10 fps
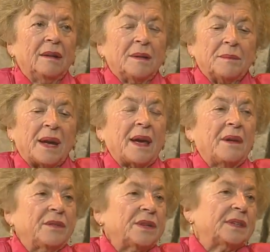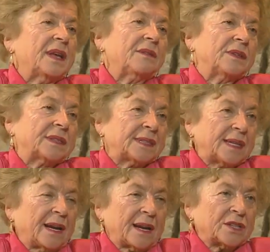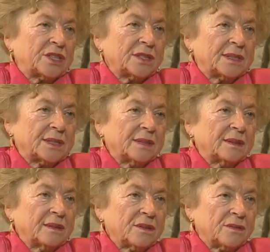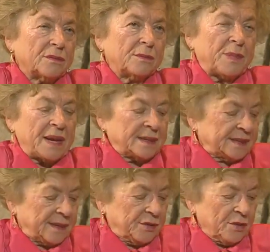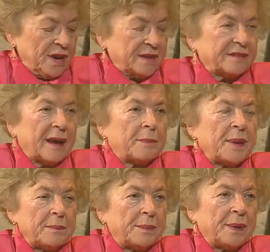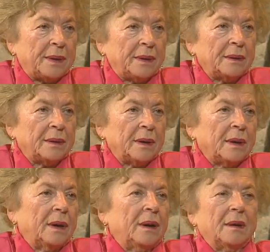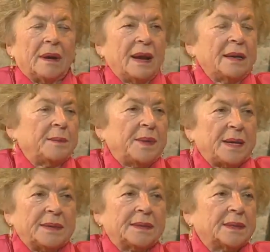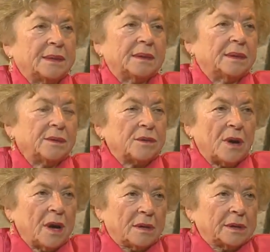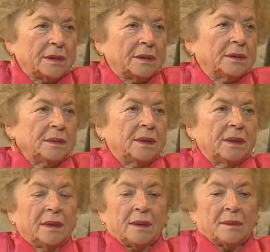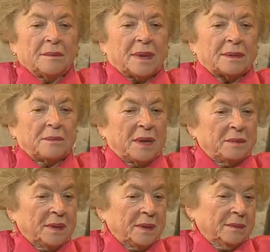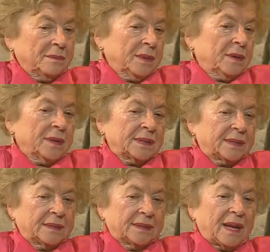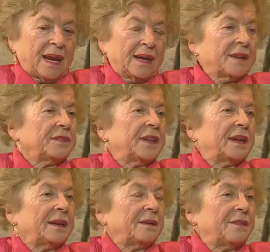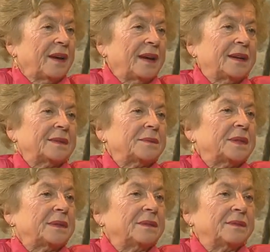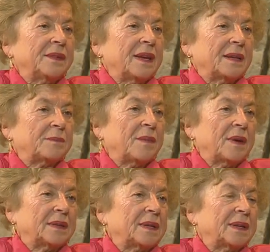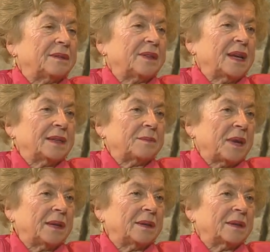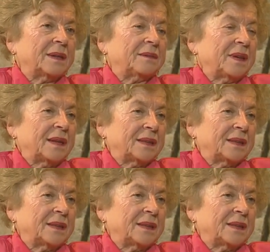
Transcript: but every day was selections. You passed, if you have a pimple, any place, you gone. But maybe because I lived on a farm and we had butter and we had milk and we had